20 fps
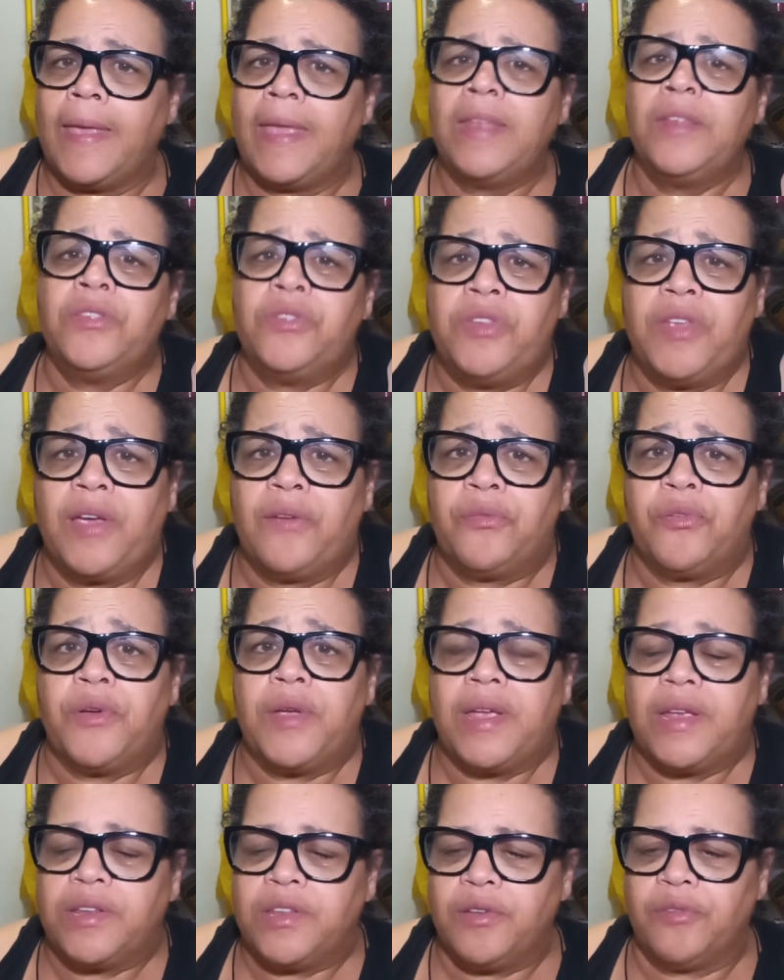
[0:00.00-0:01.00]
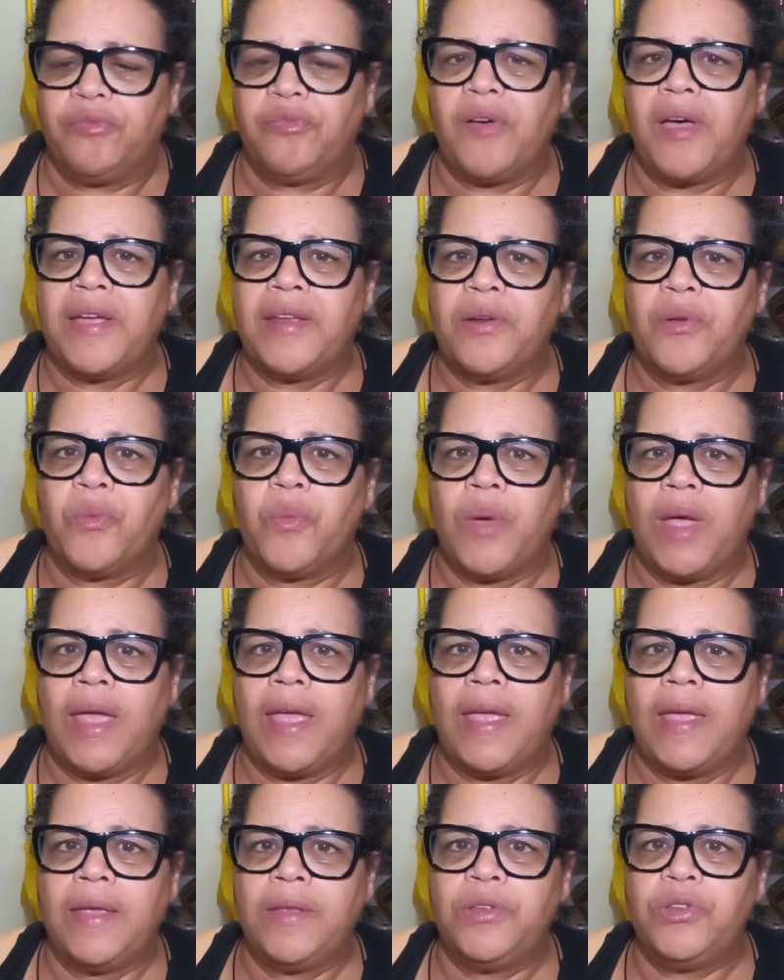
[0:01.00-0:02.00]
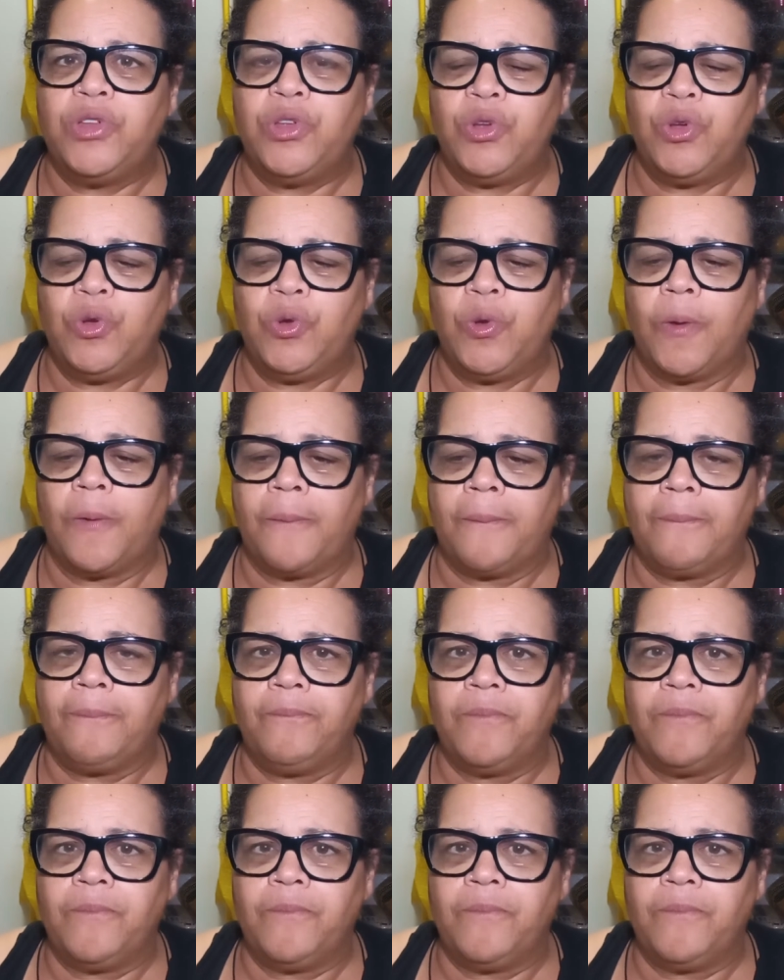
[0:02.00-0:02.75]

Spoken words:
endeavoring to find a way to